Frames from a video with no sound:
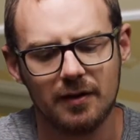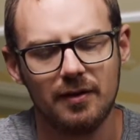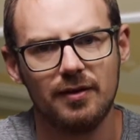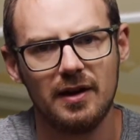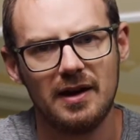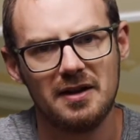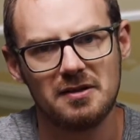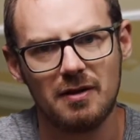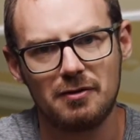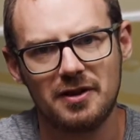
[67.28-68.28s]
there,
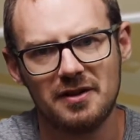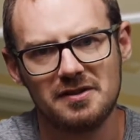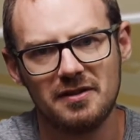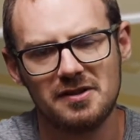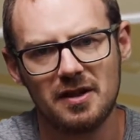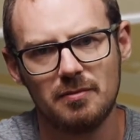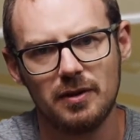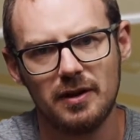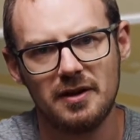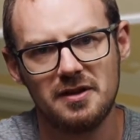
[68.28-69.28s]
so everything's in the same
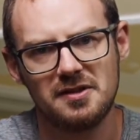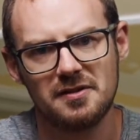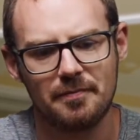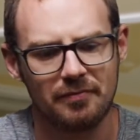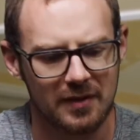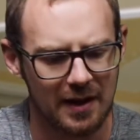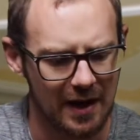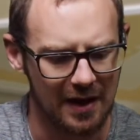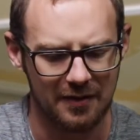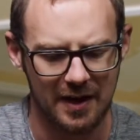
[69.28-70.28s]
place,
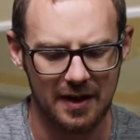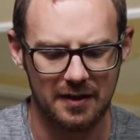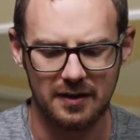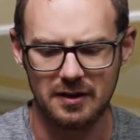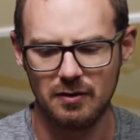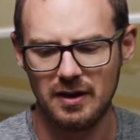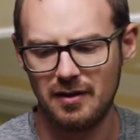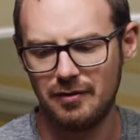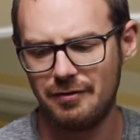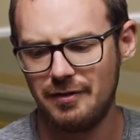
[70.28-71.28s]
and then you
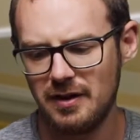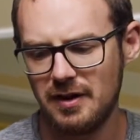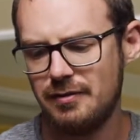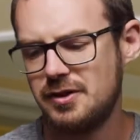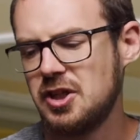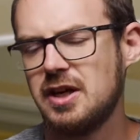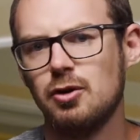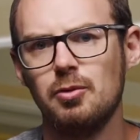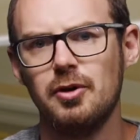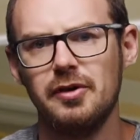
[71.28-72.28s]
have 5
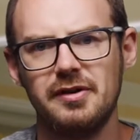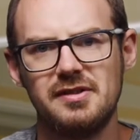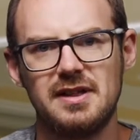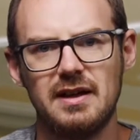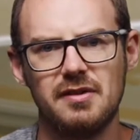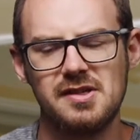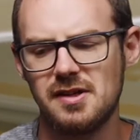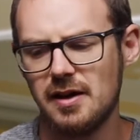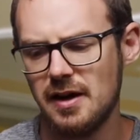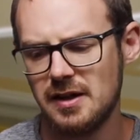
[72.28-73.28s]
channel buttons down the
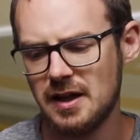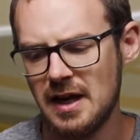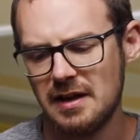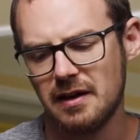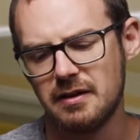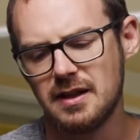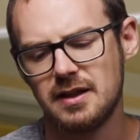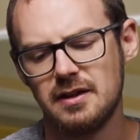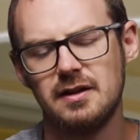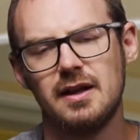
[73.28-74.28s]
side. Now you
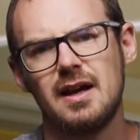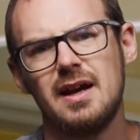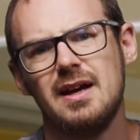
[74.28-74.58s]
can